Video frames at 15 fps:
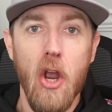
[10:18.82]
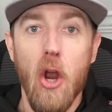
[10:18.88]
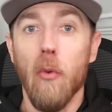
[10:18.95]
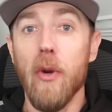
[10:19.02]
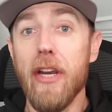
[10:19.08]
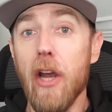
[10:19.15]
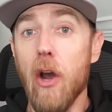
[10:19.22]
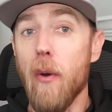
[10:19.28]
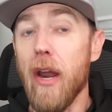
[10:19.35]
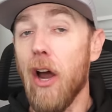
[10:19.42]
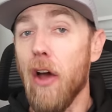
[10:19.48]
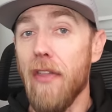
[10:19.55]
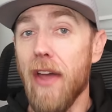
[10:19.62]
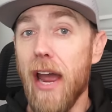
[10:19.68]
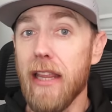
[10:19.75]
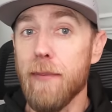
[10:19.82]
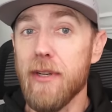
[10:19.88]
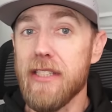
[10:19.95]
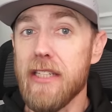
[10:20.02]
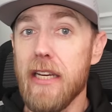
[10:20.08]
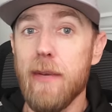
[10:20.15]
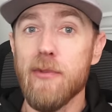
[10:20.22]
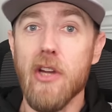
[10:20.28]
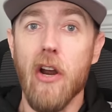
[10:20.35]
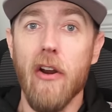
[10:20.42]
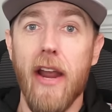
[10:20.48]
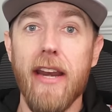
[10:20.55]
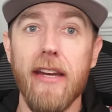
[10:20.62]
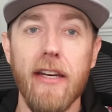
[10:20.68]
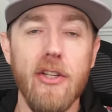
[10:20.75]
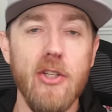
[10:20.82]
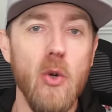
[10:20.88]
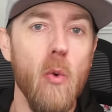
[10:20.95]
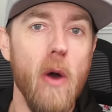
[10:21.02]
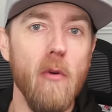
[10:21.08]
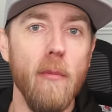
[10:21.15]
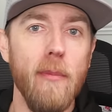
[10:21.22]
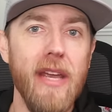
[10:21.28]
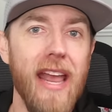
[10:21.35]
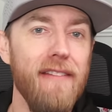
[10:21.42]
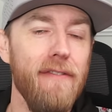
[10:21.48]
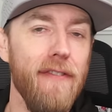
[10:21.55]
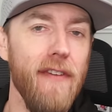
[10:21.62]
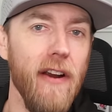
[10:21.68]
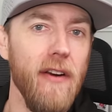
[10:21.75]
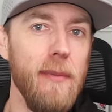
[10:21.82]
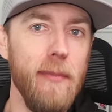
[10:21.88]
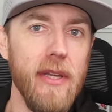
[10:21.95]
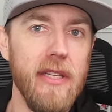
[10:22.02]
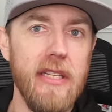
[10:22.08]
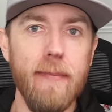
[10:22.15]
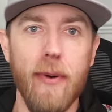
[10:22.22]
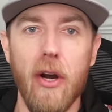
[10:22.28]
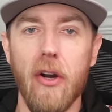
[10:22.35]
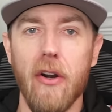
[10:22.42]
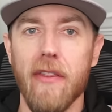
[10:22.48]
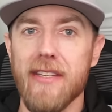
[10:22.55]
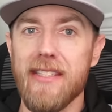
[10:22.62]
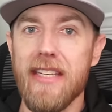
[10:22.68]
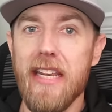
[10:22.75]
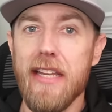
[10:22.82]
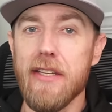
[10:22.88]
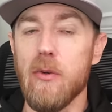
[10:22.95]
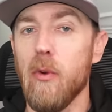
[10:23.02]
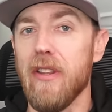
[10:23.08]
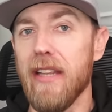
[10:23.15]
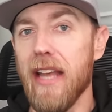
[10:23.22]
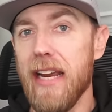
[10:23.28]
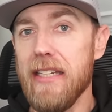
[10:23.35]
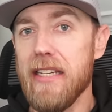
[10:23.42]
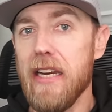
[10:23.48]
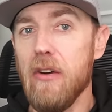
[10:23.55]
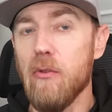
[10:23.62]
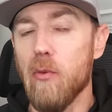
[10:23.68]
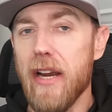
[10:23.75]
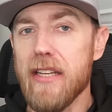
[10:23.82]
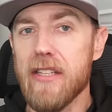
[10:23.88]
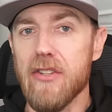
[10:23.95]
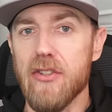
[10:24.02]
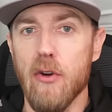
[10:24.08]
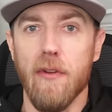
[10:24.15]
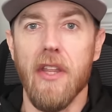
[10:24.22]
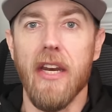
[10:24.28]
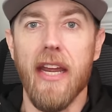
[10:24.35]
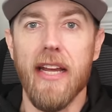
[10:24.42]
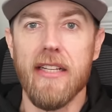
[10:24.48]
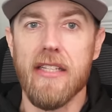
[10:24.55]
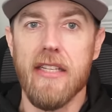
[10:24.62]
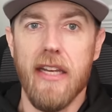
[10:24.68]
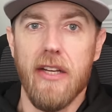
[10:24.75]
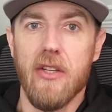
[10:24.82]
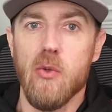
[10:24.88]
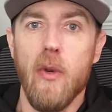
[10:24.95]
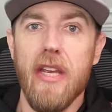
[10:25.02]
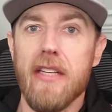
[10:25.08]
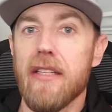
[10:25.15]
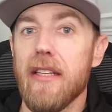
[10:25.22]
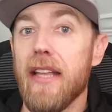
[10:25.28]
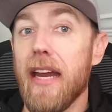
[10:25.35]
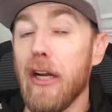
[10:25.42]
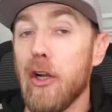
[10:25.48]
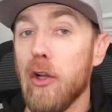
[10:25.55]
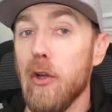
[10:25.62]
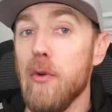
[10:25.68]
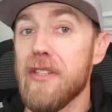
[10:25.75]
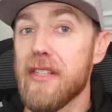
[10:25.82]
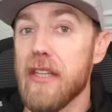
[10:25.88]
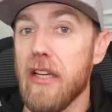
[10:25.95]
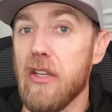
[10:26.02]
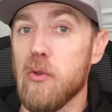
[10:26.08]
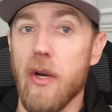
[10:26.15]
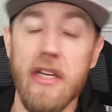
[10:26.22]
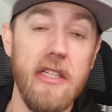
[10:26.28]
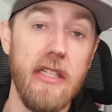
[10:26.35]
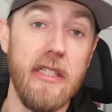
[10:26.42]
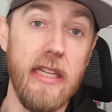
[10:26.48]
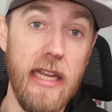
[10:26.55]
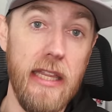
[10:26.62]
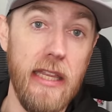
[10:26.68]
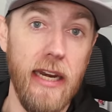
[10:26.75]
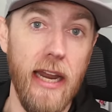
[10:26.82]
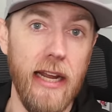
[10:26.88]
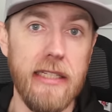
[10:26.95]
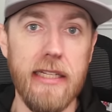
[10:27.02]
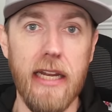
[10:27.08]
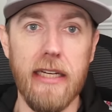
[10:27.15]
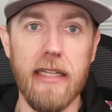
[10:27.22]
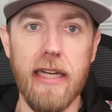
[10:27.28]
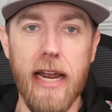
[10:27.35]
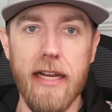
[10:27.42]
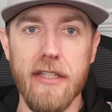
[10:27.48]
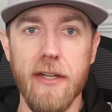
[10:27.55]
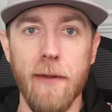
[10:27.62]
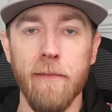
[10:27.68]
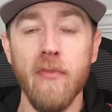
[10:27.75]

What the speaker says: Rico and all the high limit teams are headed into what will be a very busy part of the season with 19 races over the next 6 weeks, and that includes six races in the next 10 days.